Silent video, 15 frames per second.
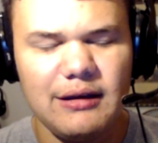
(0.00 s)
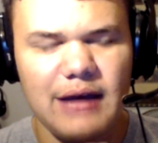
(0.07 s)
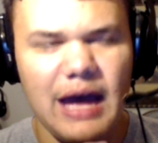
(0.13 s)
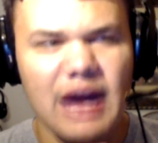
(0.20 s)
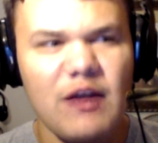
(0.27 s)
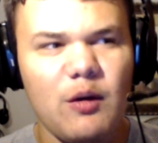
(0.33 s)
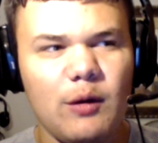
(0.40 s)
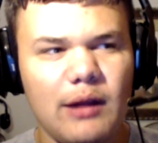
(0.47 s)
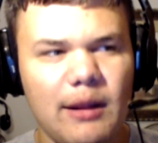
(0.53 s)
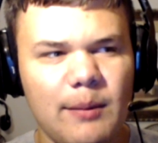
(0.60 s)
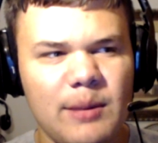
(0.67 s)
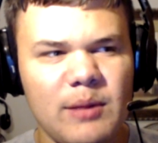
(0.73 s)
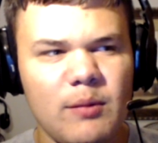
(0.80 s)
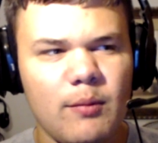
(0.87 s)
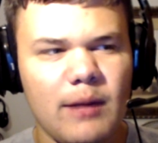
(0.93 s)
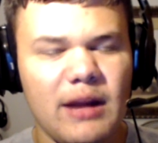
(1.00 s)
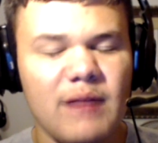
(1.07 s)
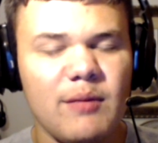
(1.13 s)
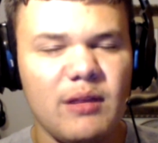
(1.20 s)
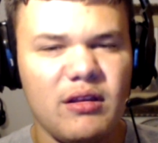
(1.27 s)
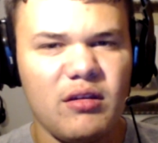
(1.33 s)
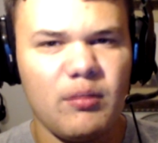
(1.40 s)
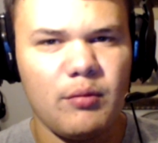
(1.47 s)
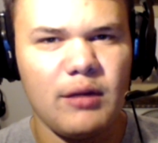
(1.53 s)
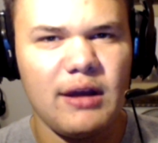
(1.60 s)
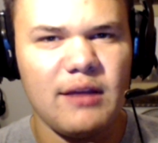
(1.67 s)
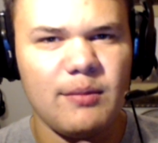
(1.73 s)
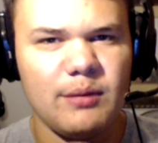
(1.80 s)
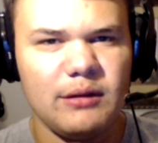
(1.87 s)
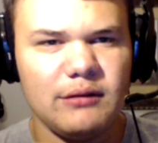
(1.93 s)
I know a lot of people might have been
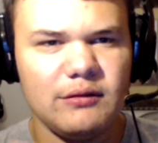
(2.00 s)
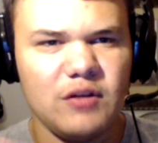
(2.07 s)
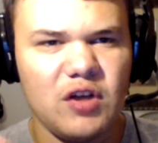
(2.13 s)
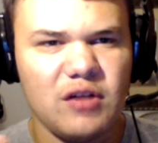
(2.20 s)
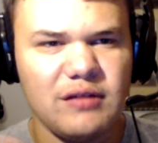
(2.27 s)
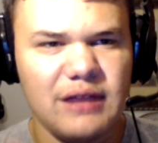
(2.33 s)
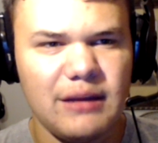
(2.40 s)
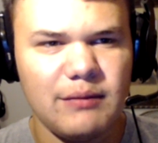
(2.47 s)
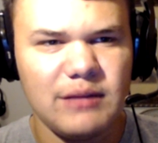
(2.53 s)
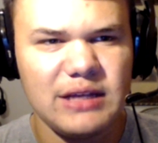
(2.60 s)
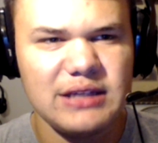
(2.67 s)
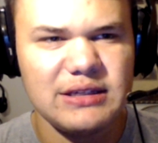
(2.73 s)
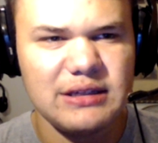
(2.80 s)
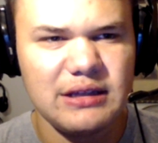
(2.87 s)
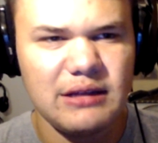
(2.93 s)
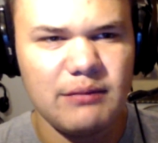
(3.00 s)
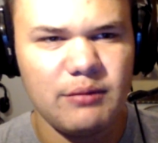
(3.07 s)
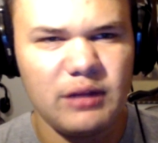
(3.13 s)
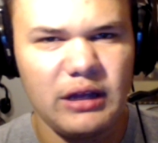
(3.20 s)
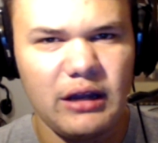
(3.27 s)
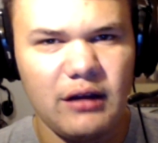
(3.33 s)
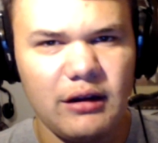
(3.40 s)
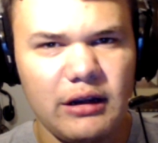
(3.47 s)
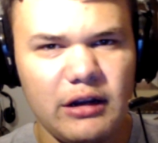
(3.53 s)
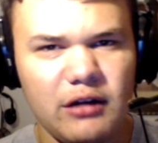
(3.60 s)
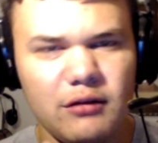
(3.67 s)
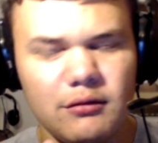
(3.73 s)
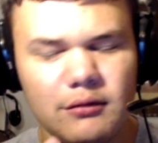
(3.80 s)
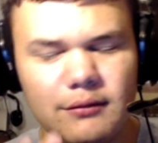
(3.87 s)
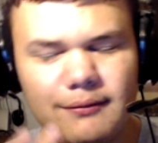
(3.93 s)
surprised, but longtime Destiny player here,
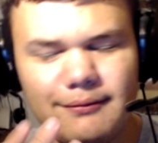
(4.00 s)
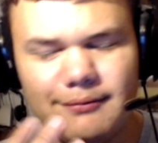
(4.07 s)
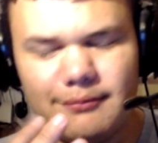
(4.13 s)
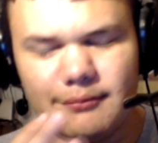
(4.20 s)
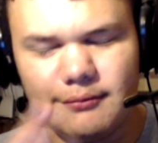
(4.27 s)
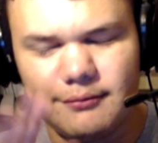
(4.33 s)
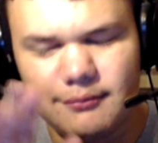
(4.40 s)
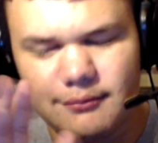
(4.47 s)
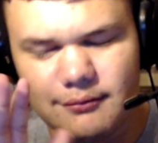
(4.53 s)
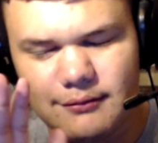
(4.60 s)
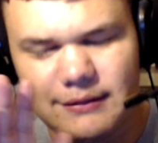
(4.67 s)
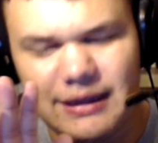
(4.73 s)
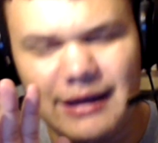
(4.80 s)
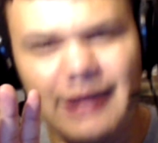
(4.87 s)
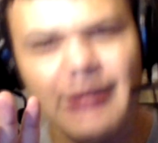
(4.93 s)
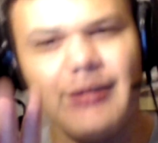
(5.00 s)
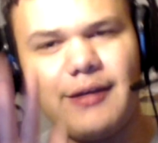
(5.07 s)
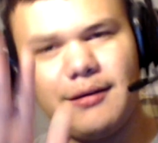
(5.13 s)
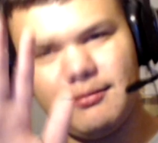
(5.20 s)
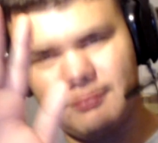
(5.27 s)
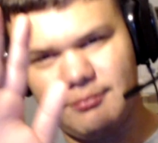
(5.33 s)
hi.